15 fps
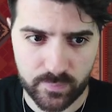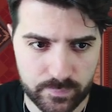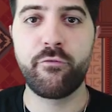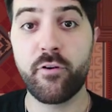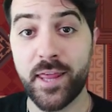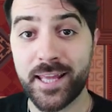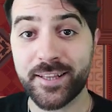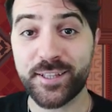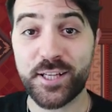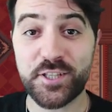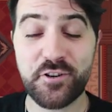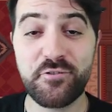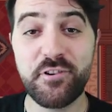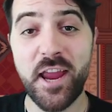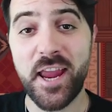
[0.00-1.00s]
For that, let's
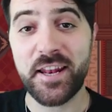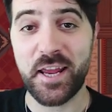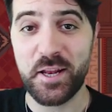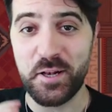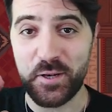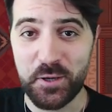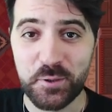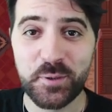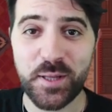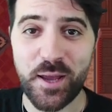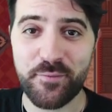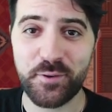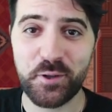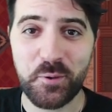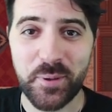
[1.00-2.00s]
create a new
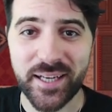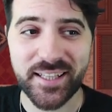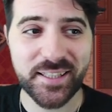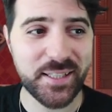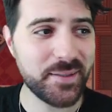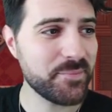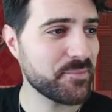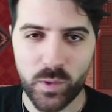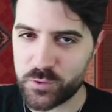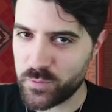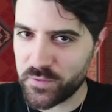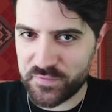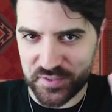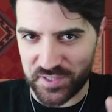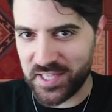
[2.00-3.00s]
level quickly, which
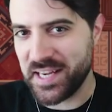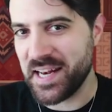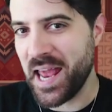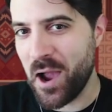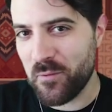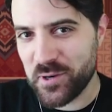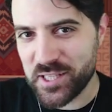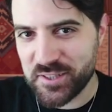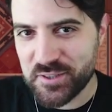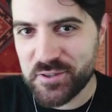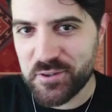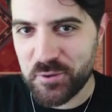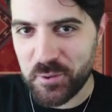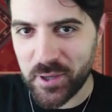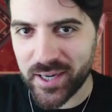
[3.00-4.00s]
we've seen how we
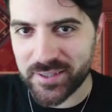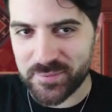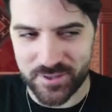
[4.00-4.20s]
do, right?